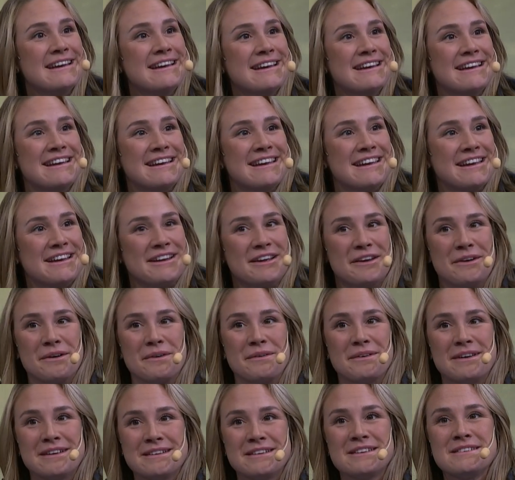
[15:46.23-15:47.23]
Yeah. You know,
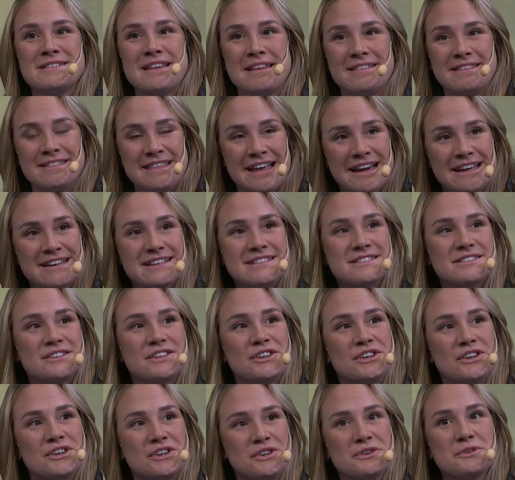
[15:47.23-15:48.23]
it, that is a
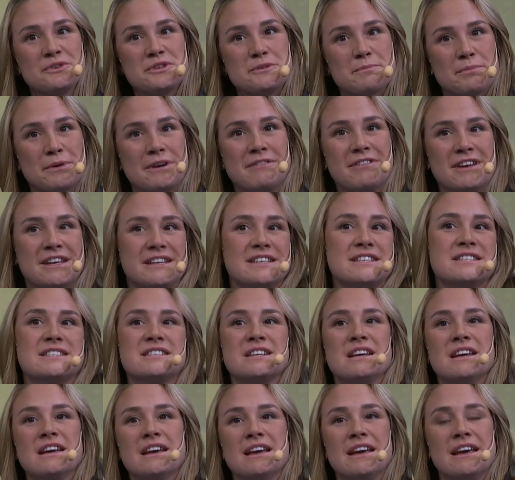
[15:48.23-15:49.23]
huge privilege,
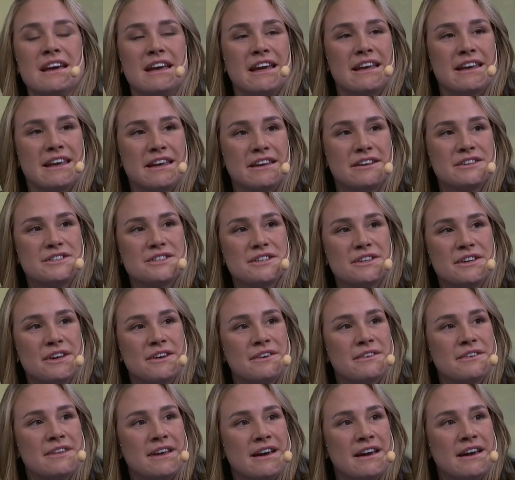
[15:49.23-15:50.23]
and getting to
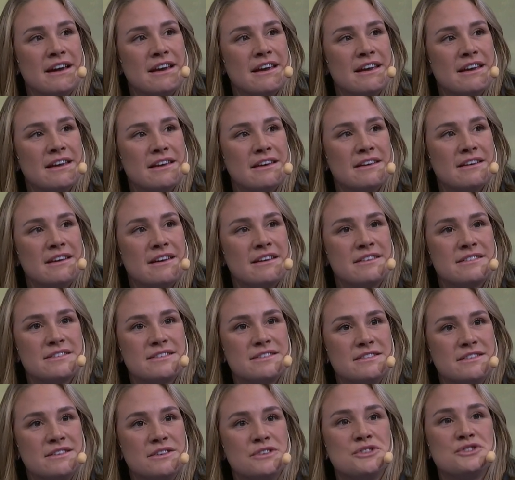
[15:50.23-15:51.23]
know that it's
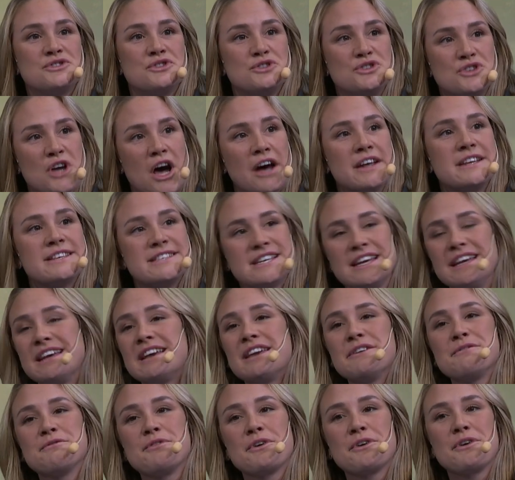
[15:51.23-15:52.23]
it, to not take
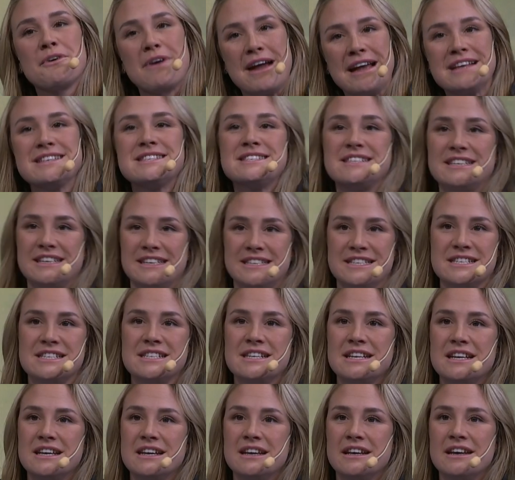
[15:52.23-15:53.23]
it for granted,
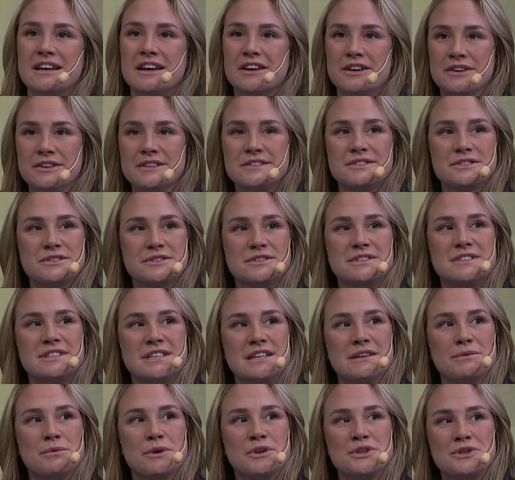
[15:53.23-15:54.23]
and also to
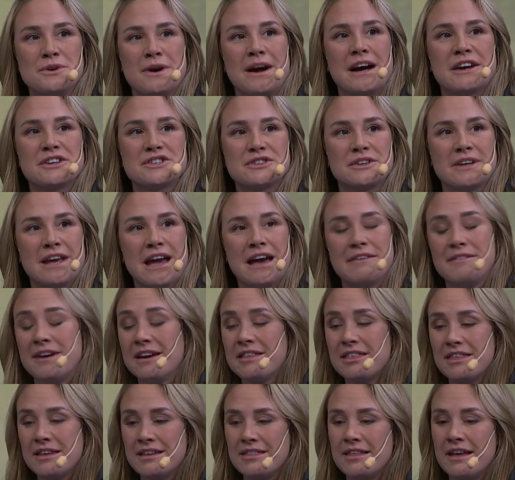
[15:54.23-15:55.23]
see what you actually have. I
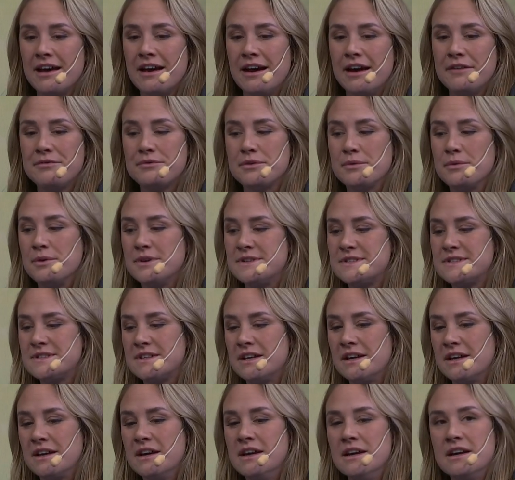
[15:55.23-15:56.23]
think that afterwards,
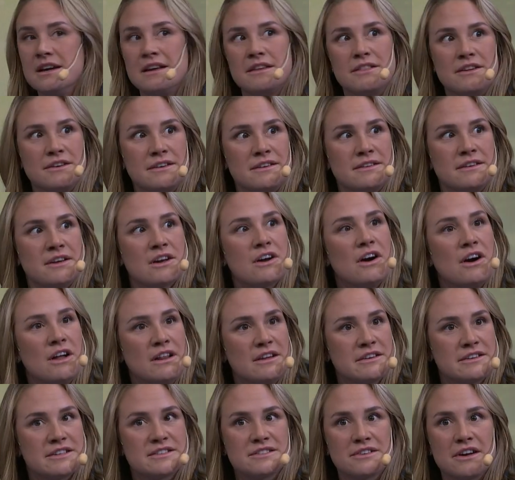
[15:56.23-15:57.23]
the the the
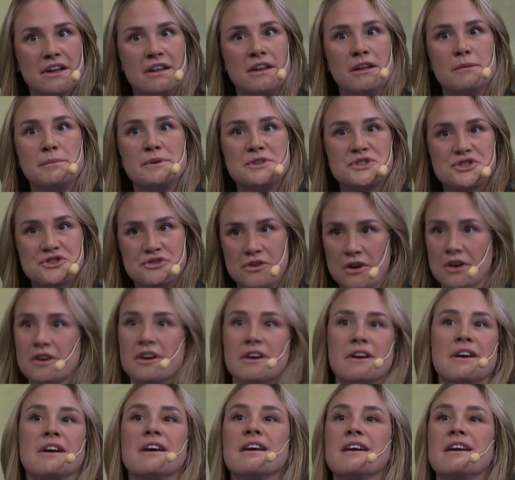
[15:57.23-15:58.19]
colors got a little bit stronger.